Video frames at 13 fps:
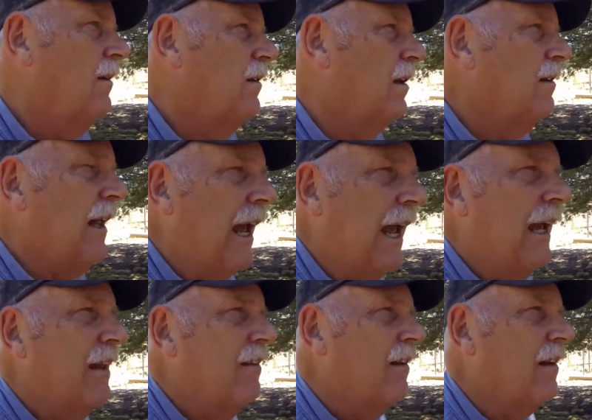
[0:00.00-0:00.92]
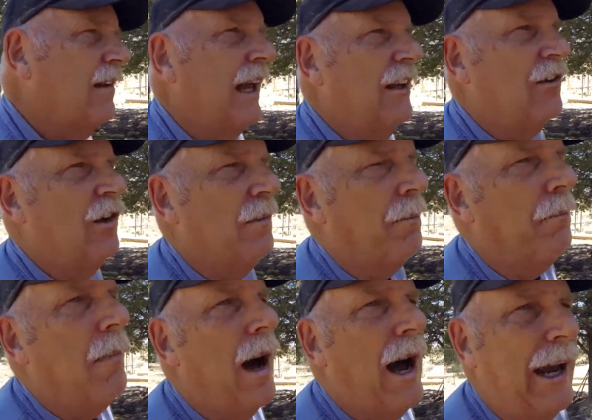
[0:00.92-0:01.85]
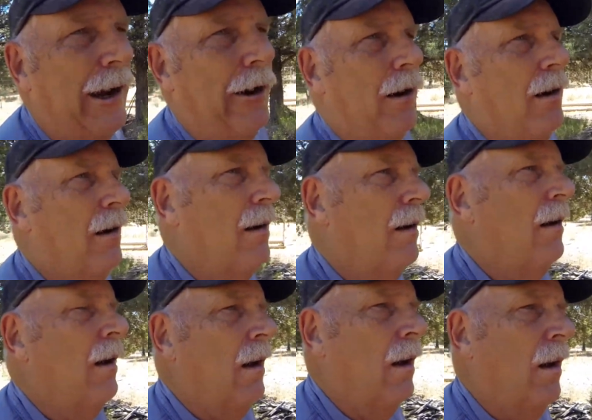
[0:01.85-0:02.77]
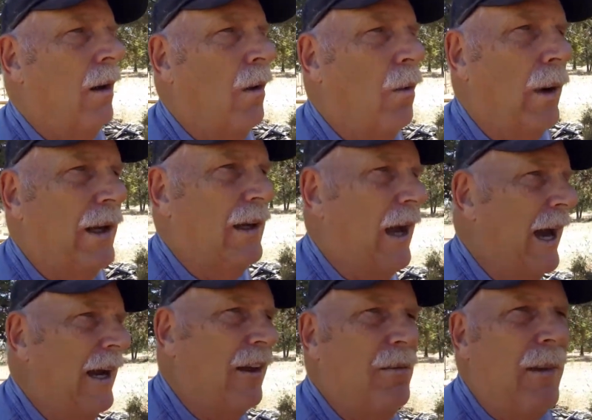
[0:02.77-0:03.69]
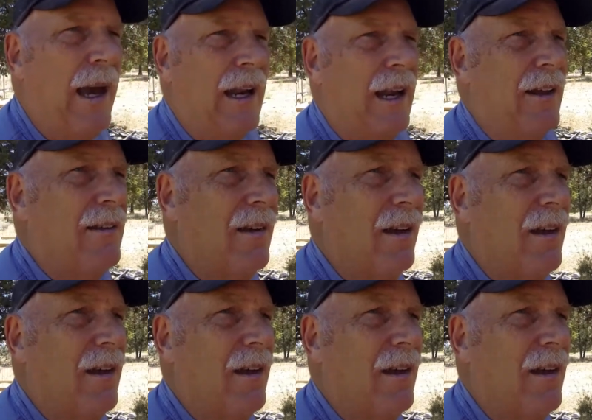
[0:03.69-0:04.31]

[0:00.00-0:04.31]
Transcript: Today is the day to admire what God has made us.